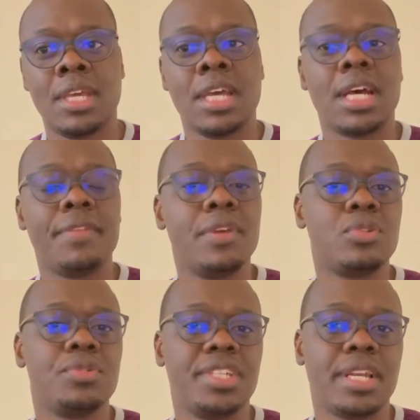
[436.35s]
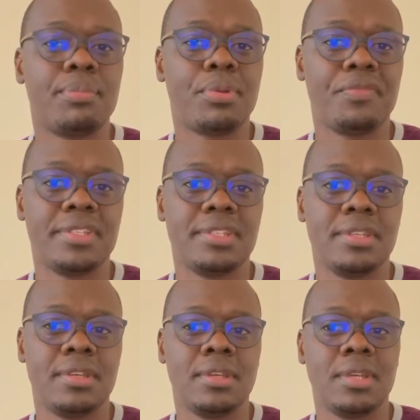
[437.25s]
And there's also data privacy
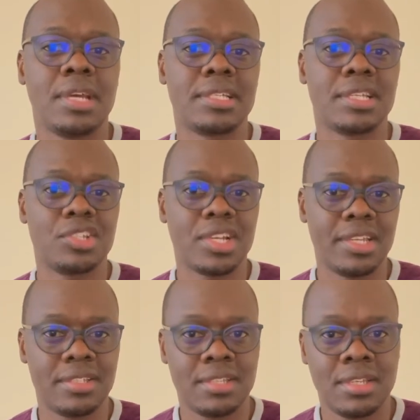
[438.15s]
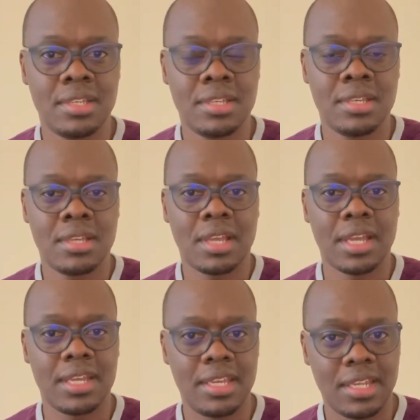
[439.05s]
as a challenge
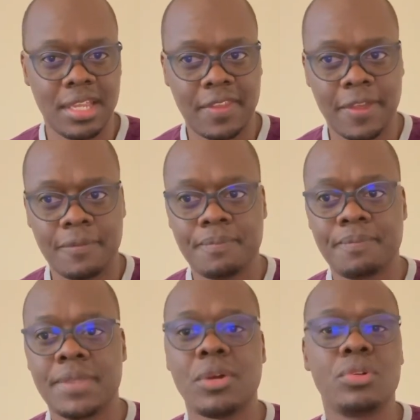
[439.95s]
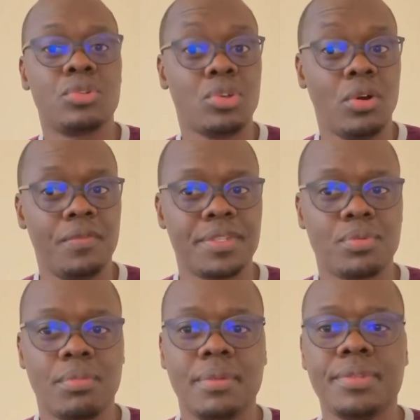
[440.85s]
in healthcare. Now, to solve these
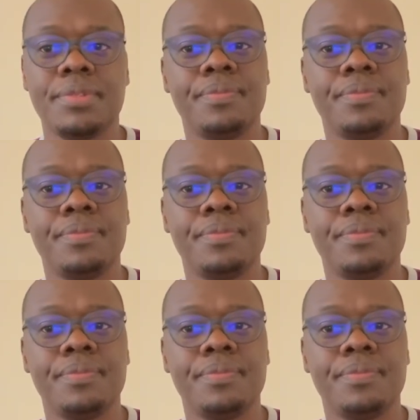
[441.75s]
problems,